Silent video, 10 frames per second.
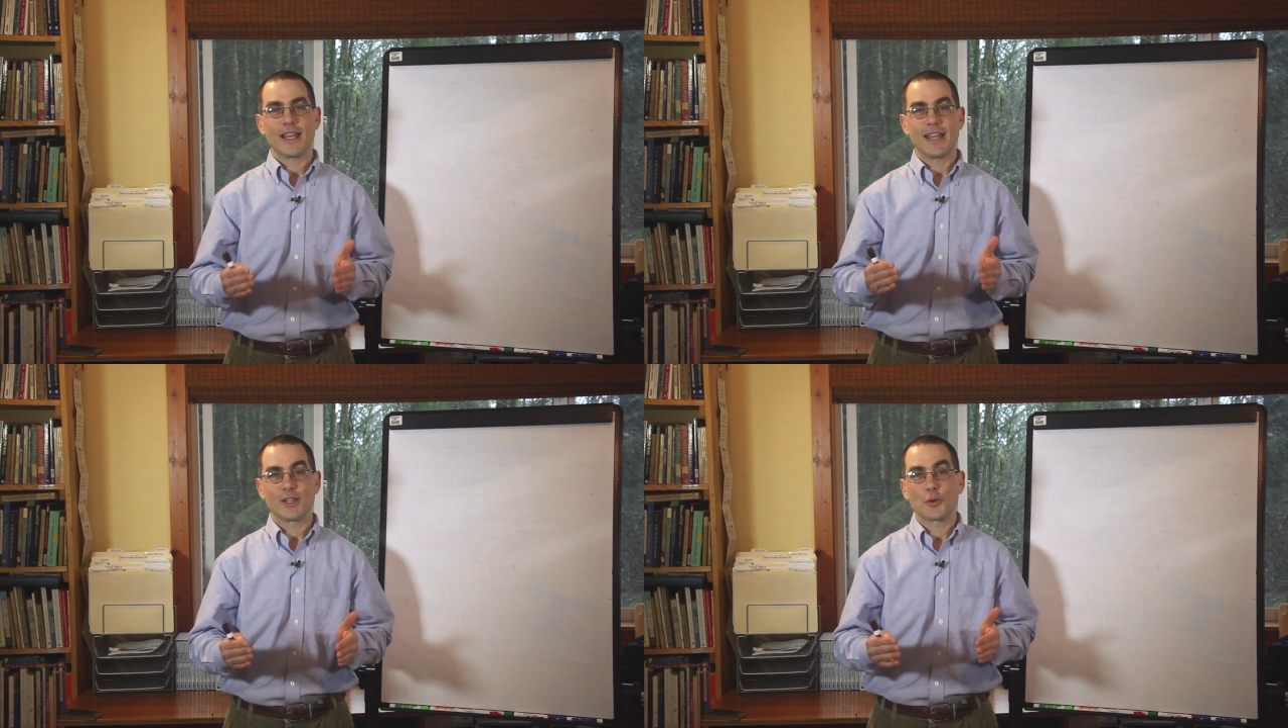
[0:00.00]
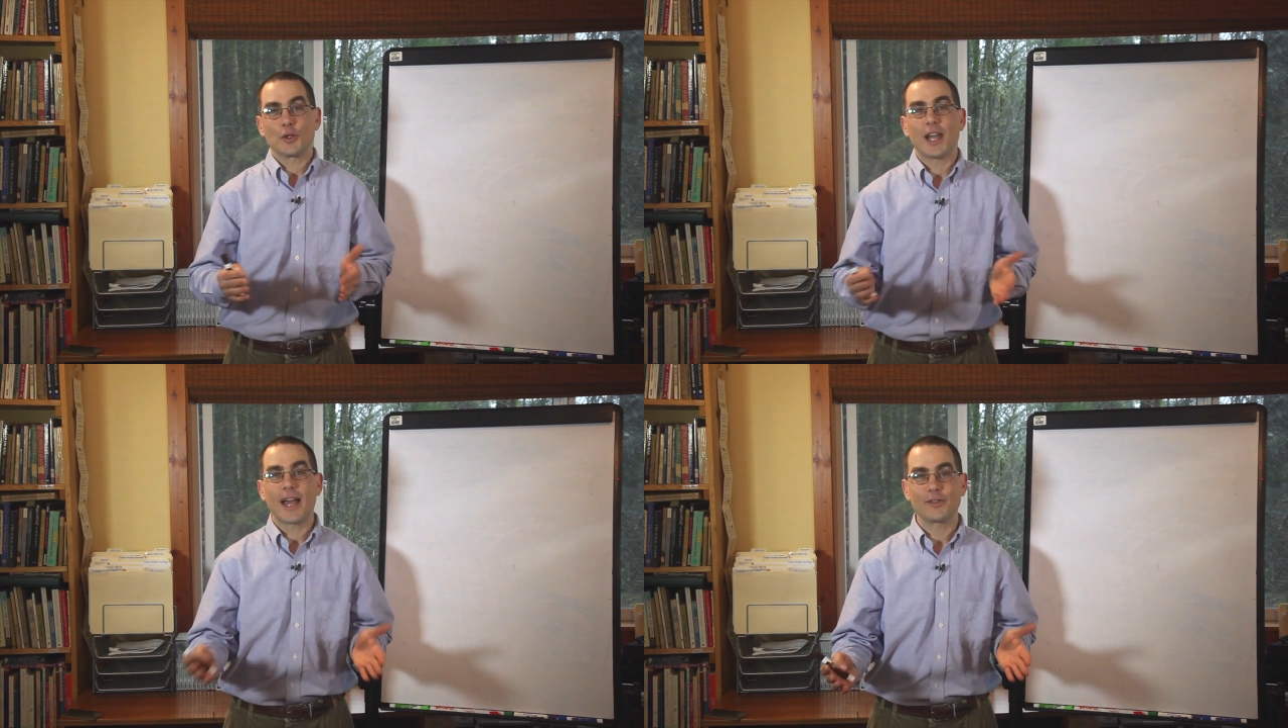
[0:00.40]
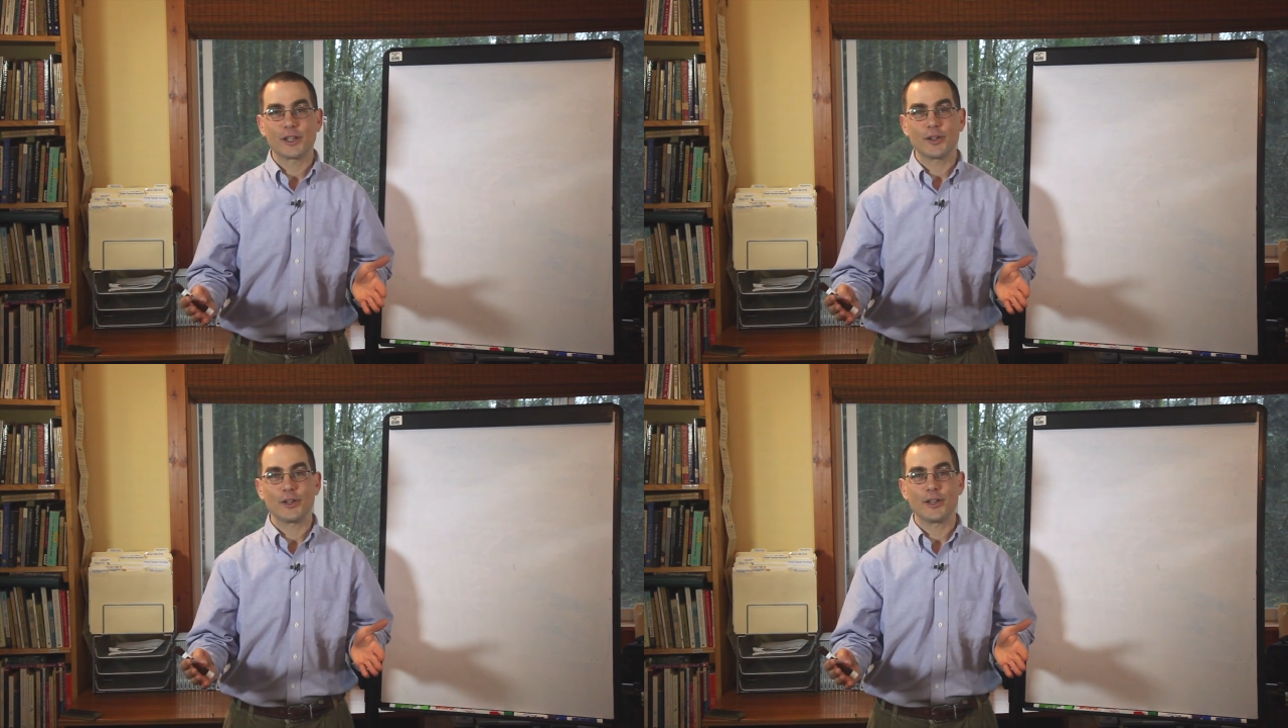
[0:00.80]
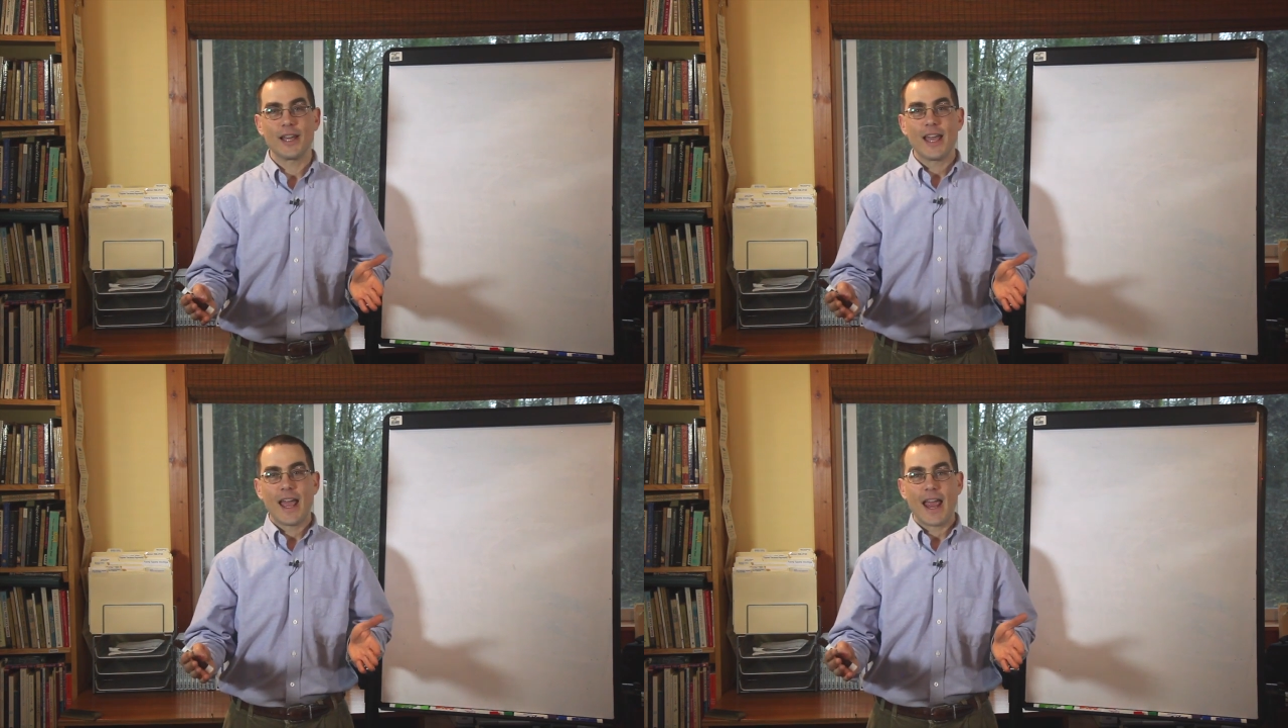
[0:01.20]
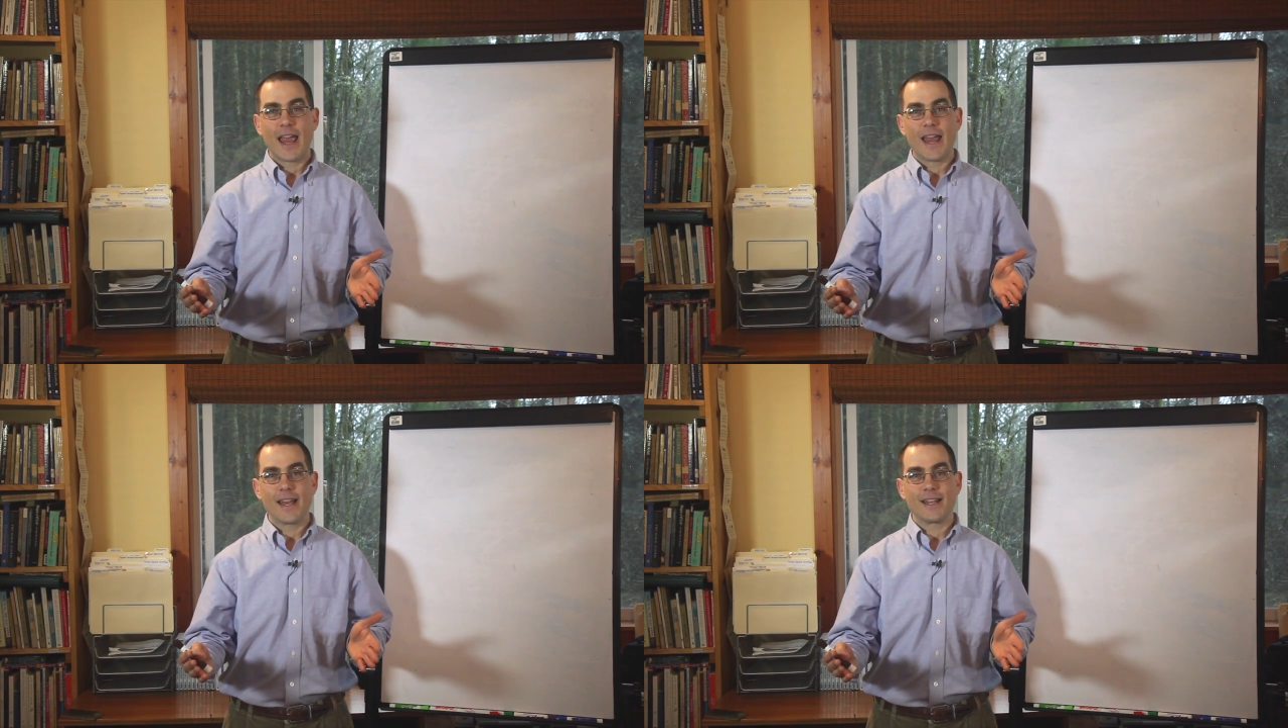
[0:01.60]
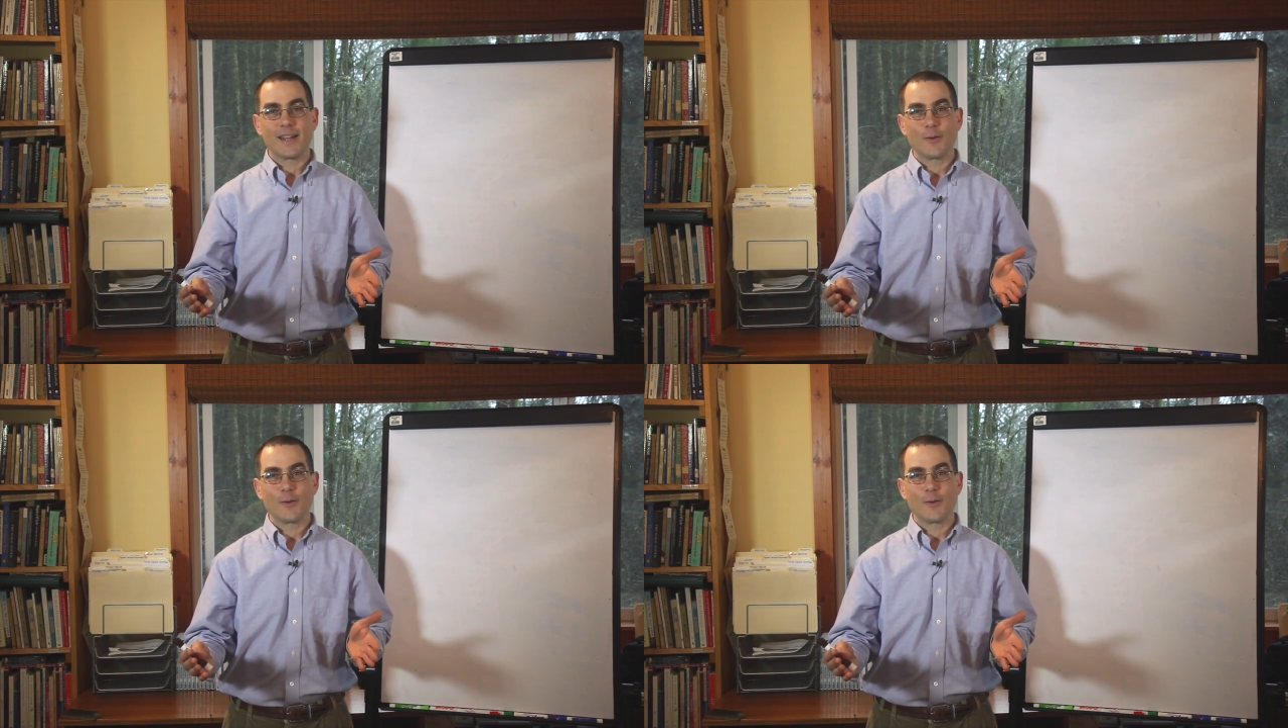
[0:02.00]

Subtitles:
into a livelihood. And